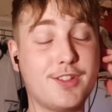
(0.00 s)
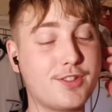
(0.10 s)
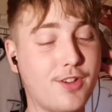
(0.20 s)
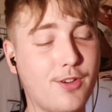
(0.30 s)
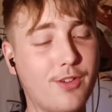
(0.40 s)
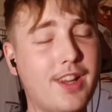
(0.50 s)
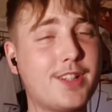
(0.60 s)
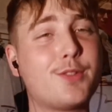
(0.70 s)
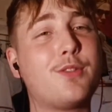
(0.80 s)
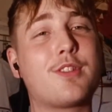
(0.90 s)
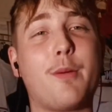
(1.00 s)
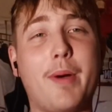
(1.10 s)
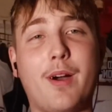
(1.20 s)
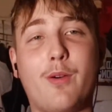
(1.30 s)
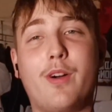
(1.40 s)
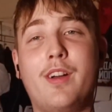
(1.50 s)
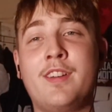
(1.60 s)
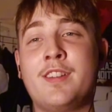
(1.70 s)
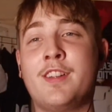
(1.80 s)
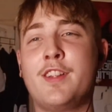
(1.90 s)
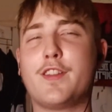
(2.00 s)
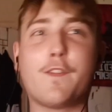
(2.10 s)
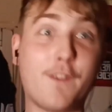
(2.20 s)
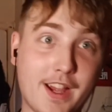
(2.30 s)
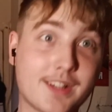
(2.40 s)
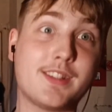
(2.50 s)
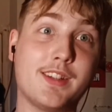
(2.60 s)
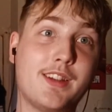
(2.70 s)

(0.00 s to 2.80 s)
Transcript: So let's talk about the facts here.